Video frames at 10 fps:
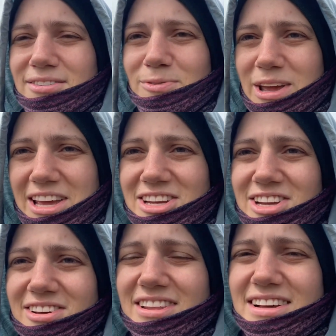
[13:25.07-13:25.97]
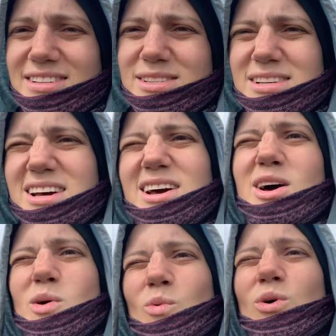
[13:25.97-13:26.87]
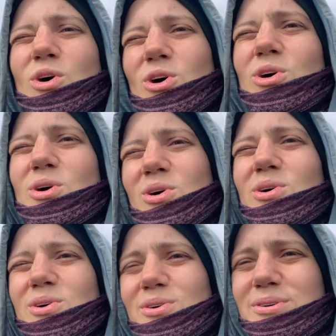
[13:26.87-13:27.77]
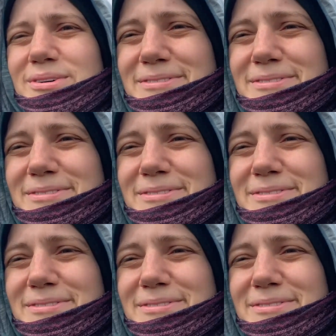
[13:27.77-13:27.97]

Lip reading: We can do this. Woo!